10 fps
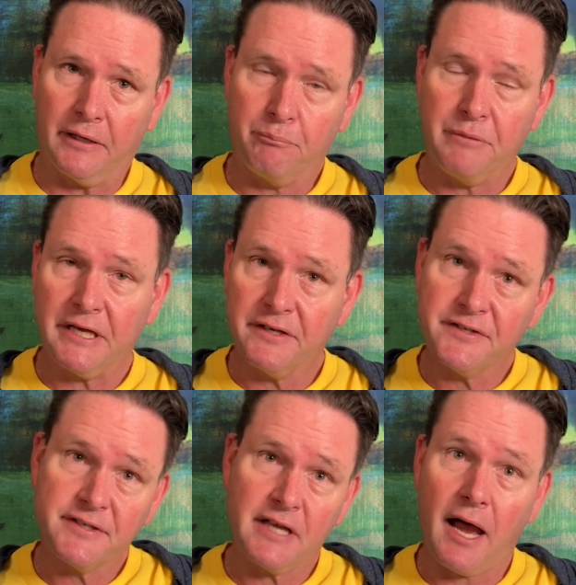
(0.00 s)
because
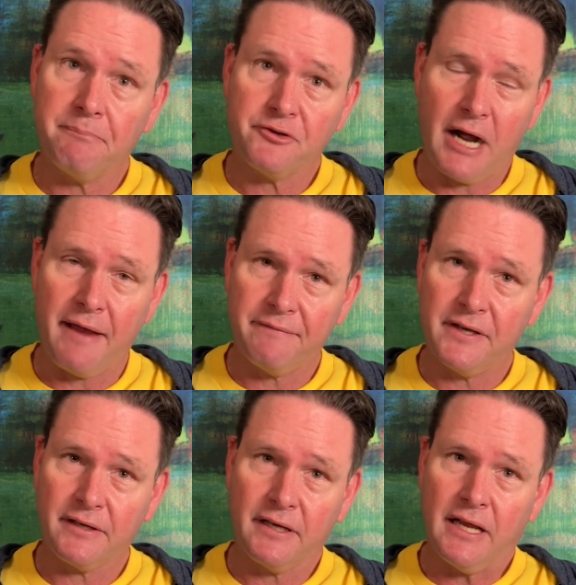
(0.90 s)
stop
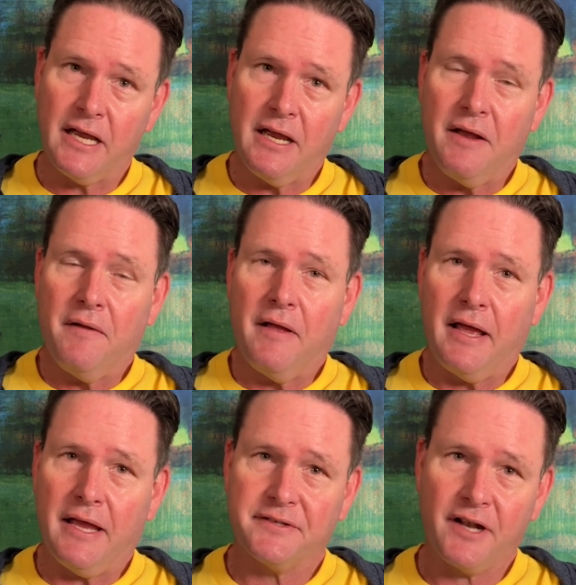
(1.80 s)
traffic
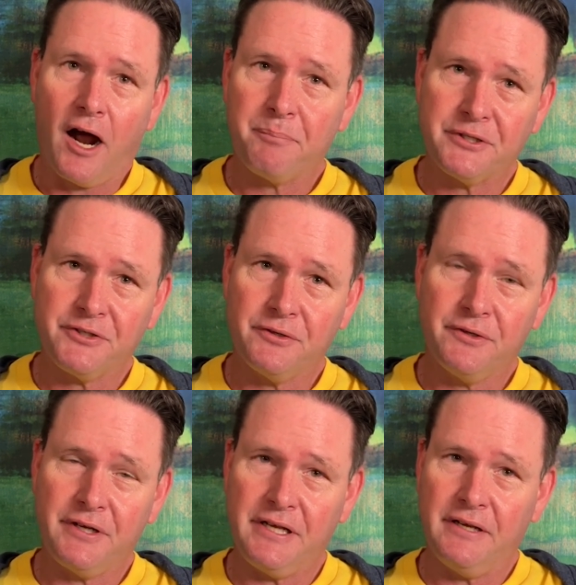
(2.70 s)
is an
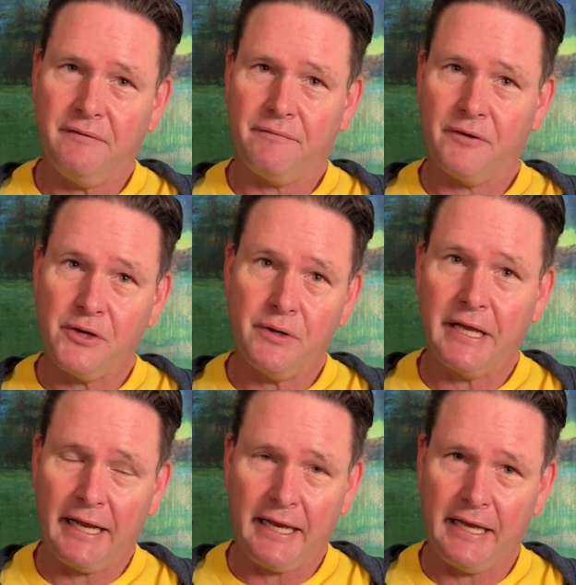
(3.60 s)
opportunity for you to get
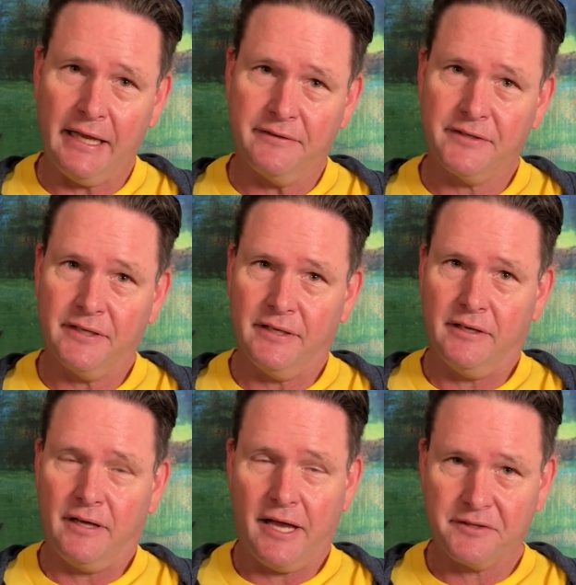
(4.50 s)
hit
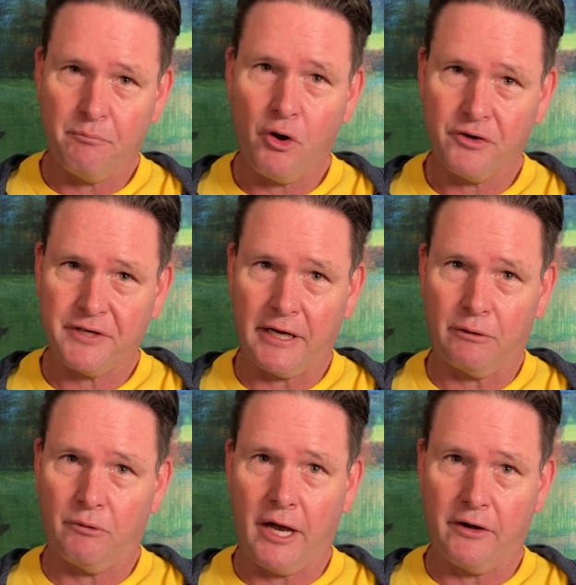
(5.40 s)
as a motorcycle
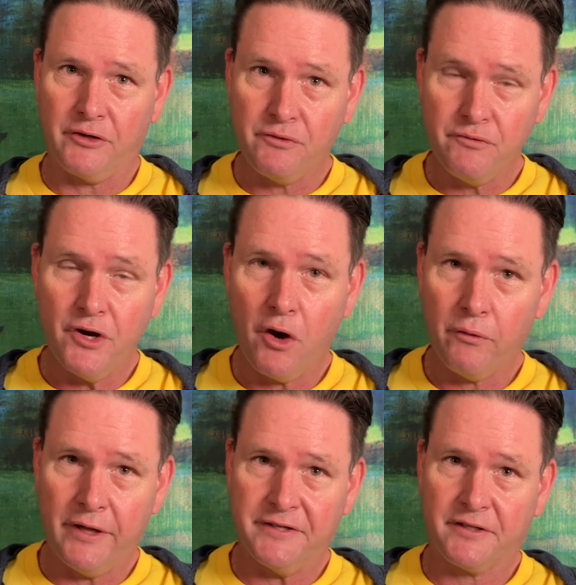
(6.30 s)
rider. You know
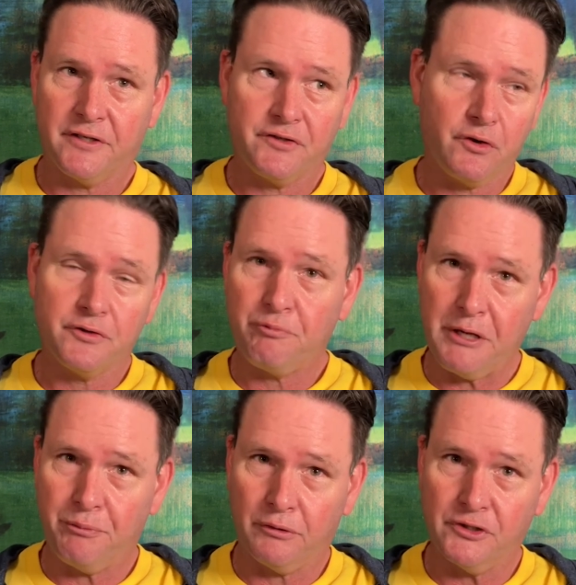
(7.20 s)
this because those
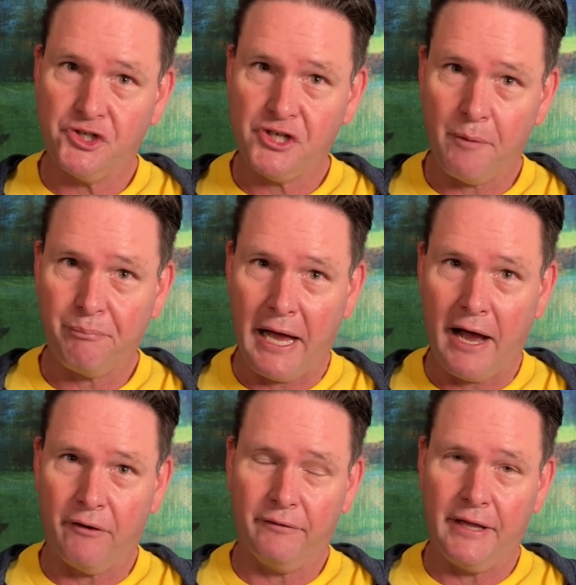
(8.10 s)
people jump
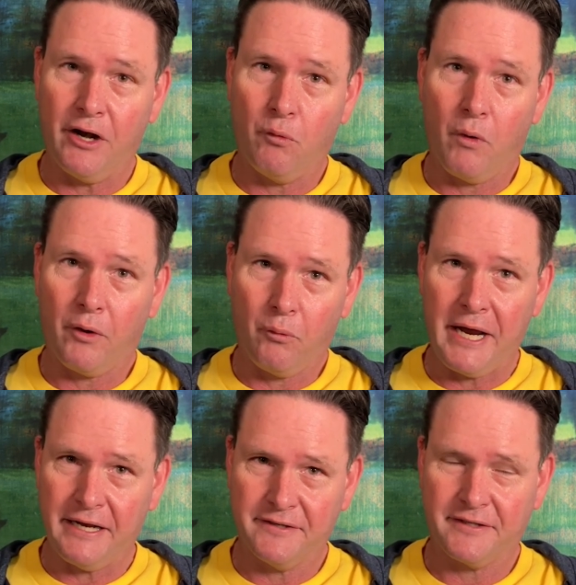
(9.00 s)
out. They don't want to wait
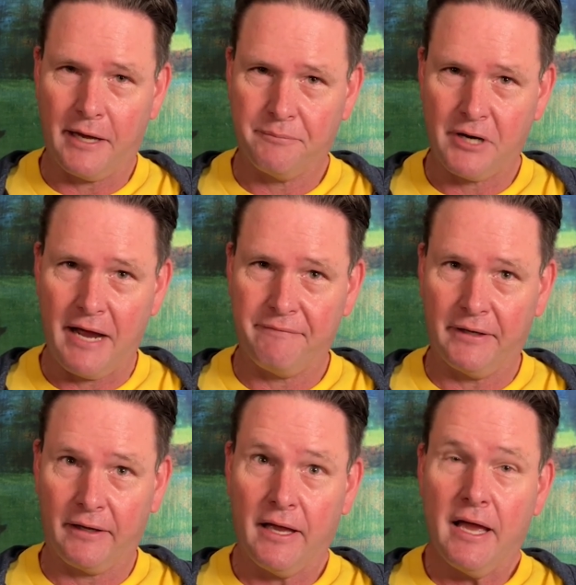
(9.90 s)
and stop traffic.
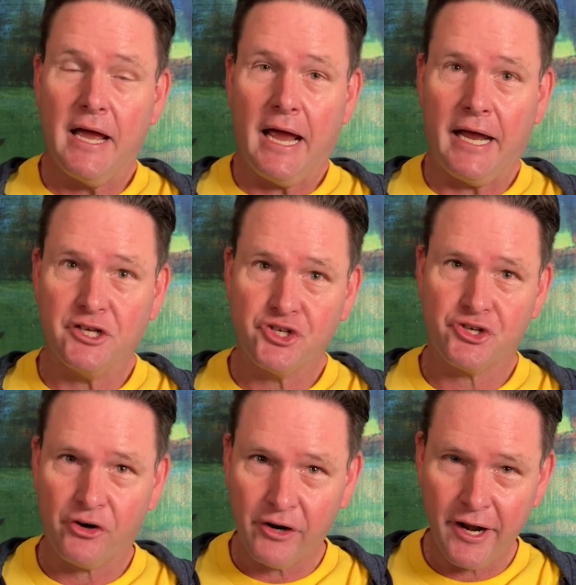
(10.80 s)
And
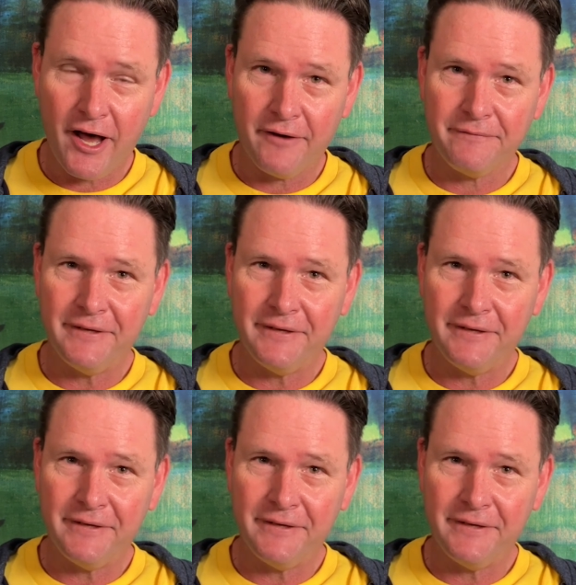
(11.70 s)
sure enough,